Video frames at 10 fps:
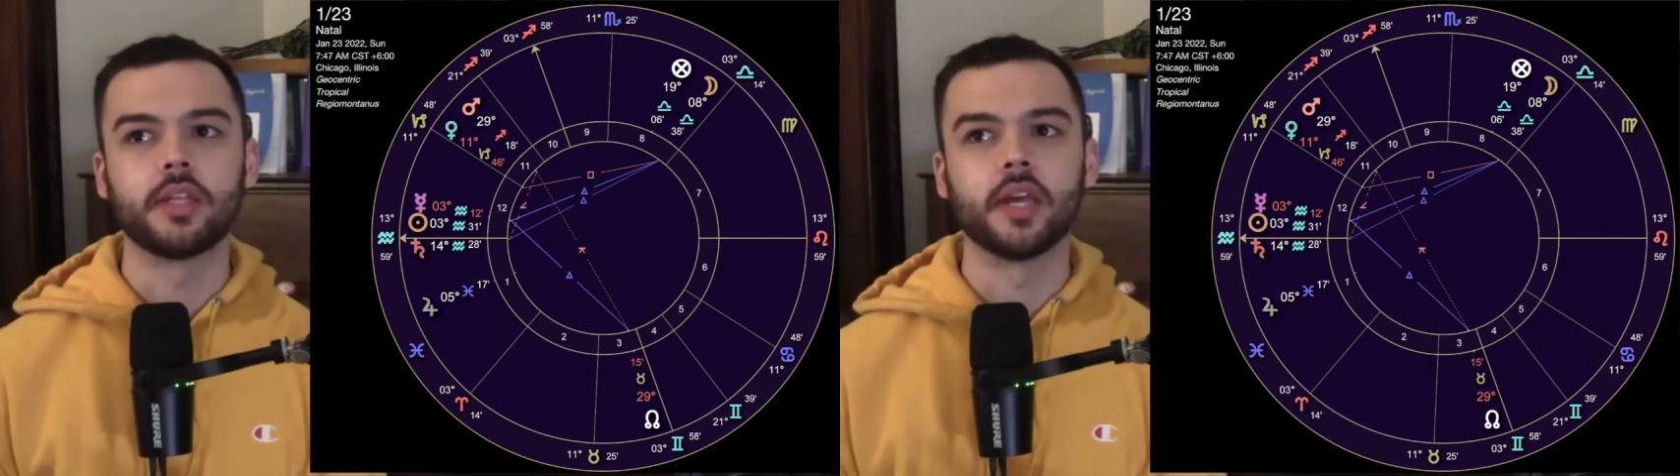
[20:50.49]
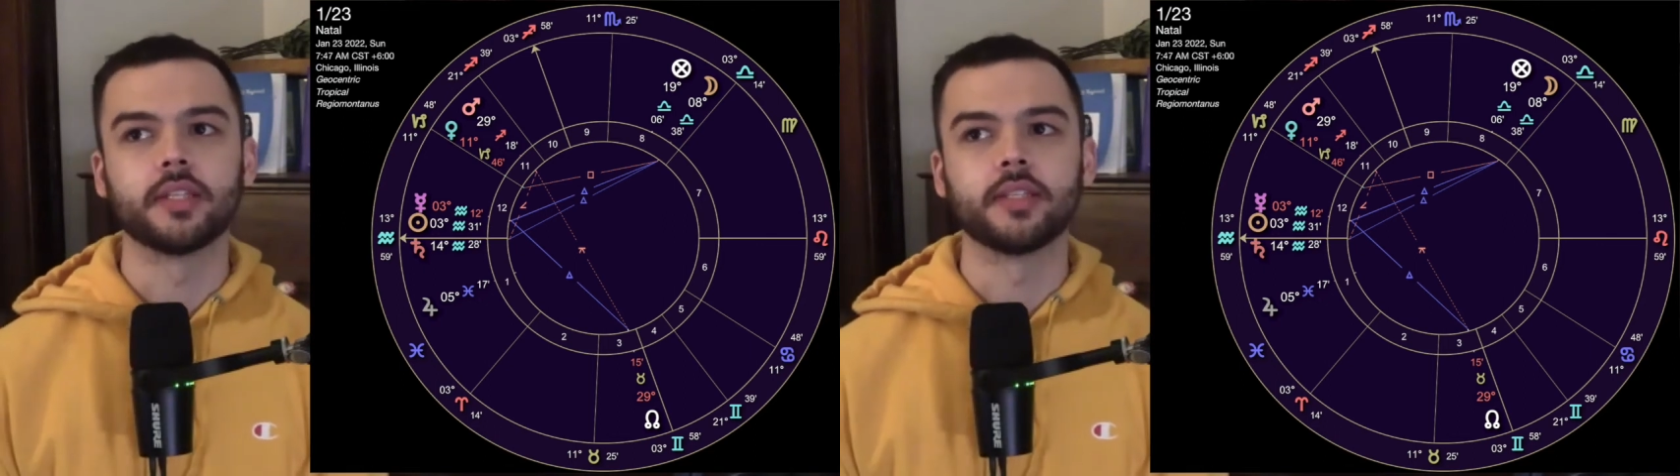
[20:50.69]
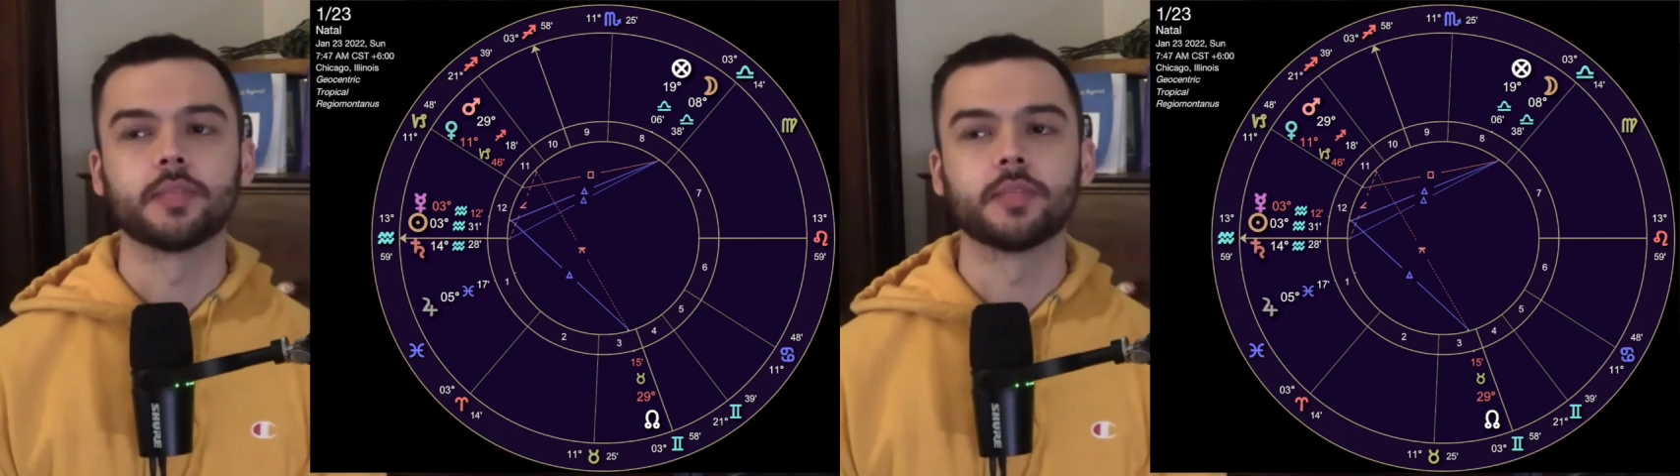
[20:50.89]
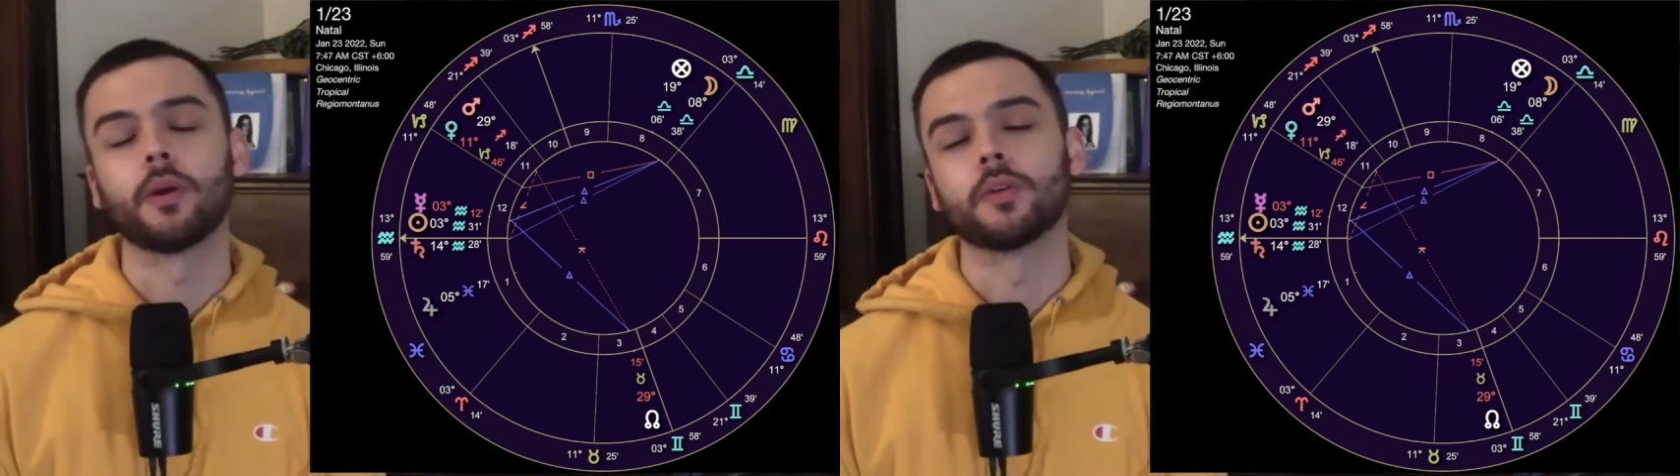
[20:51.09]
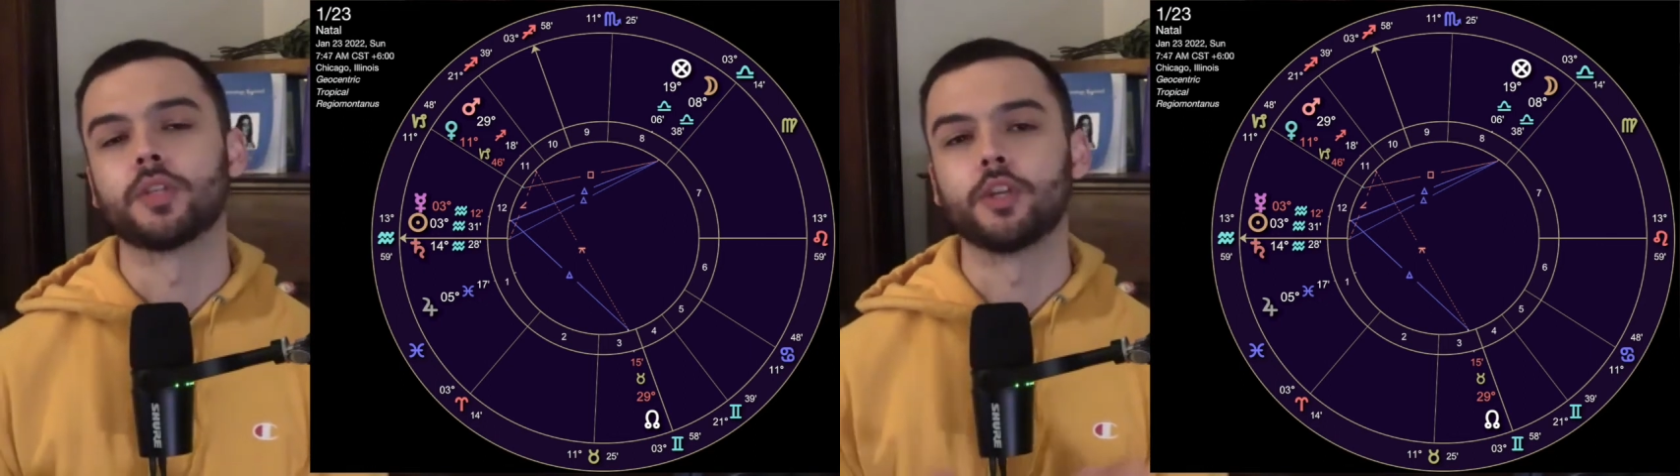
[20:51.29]
does this
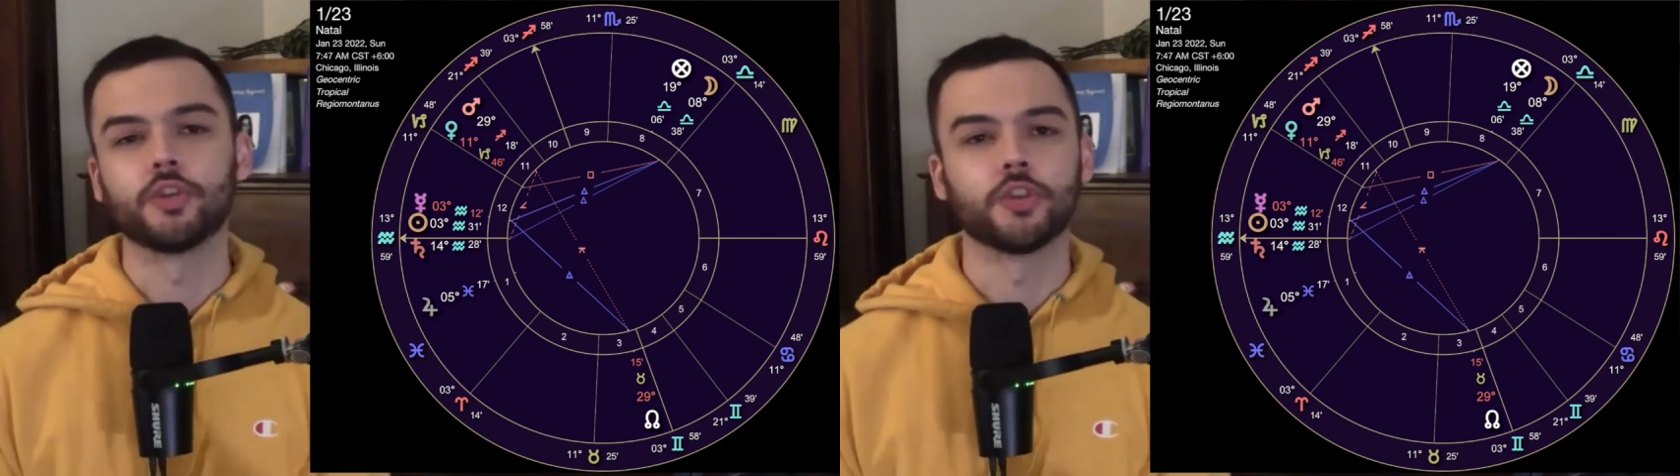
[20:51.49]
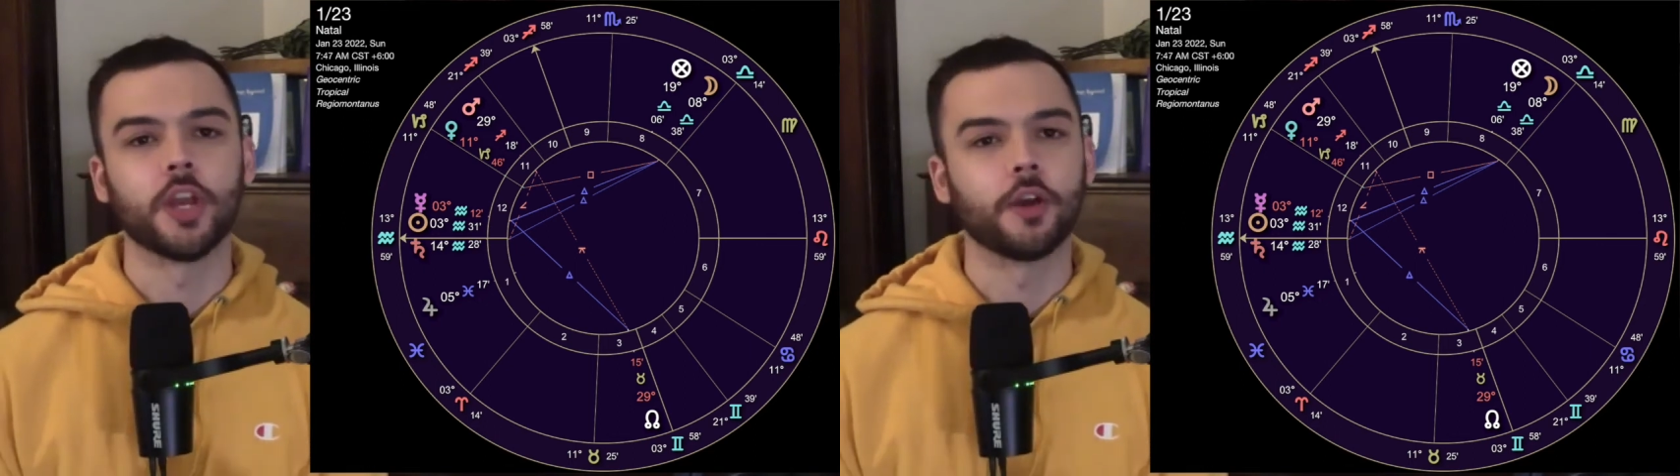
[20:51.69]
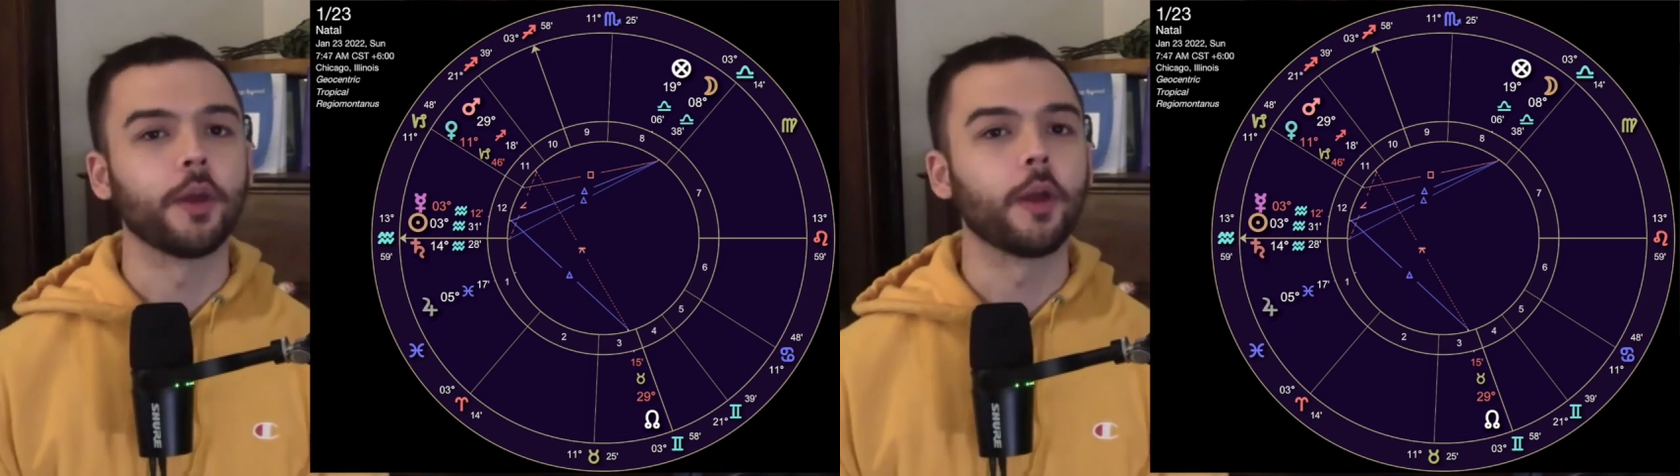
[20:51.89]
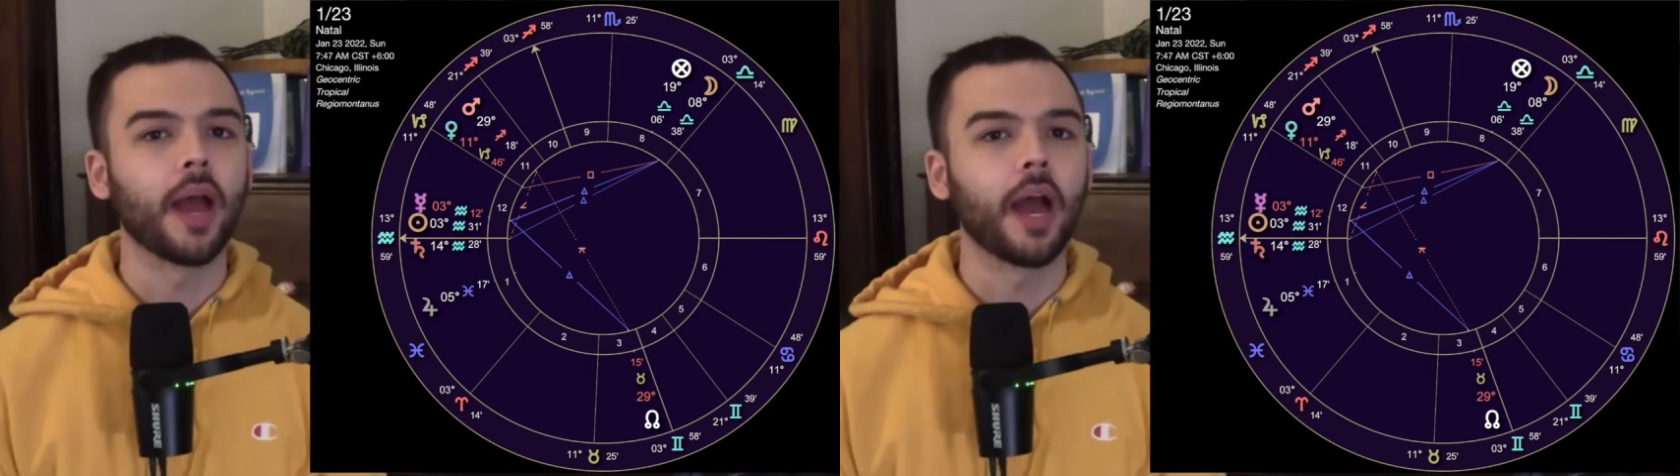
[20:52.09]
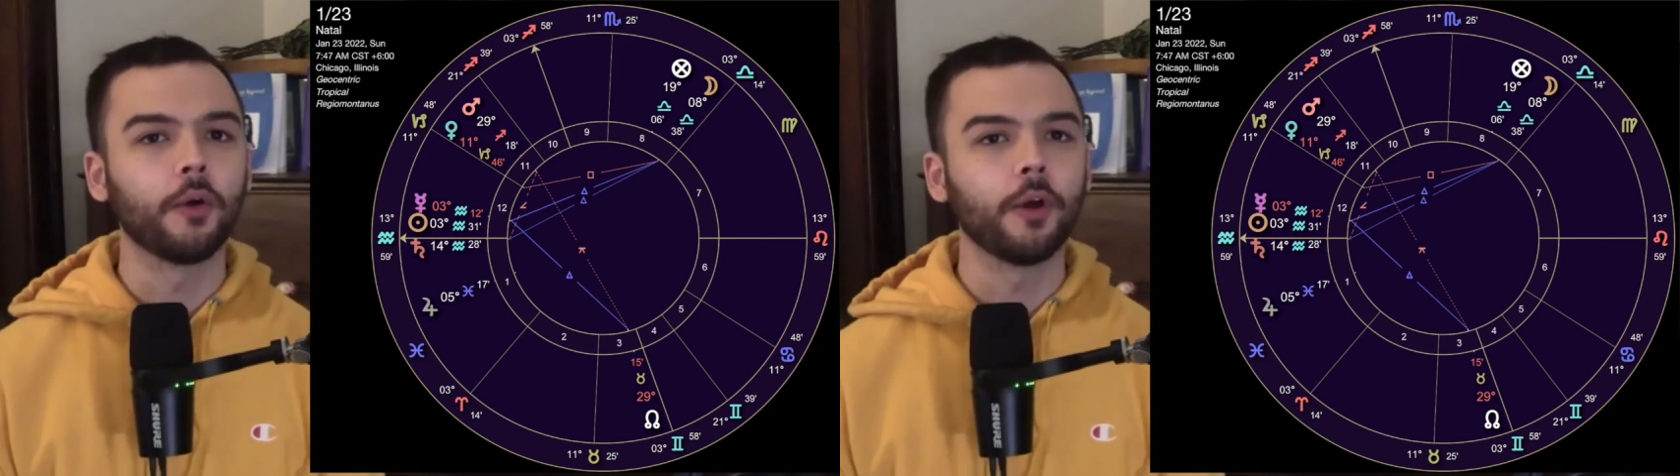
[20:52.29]
person share their
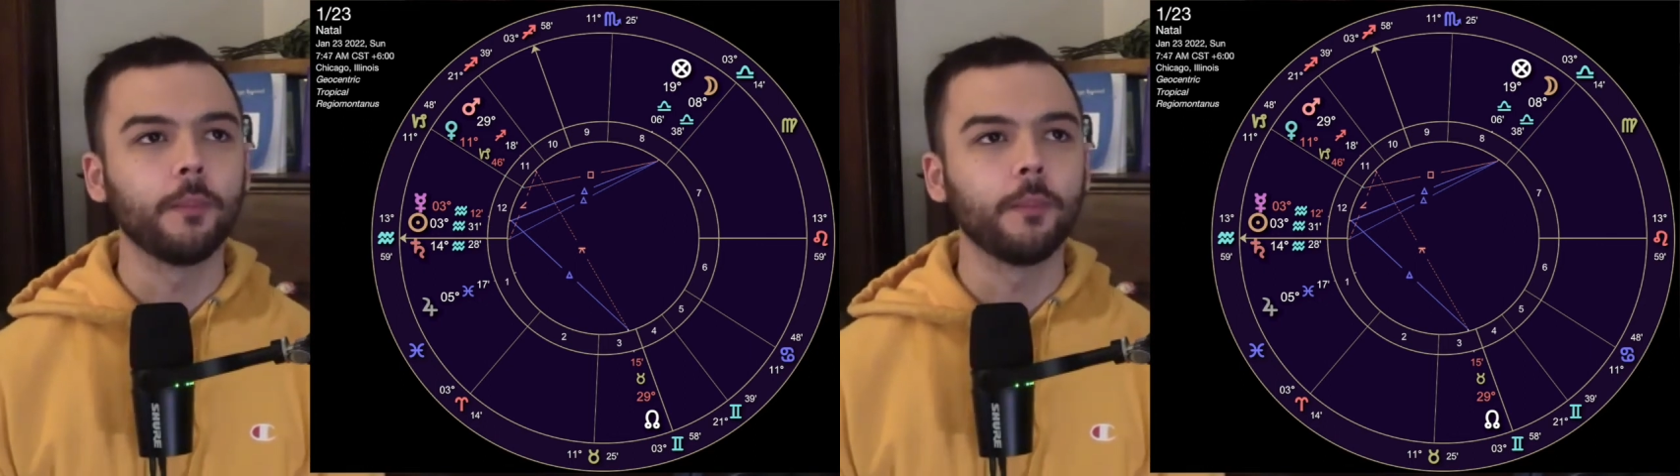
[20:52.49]
power?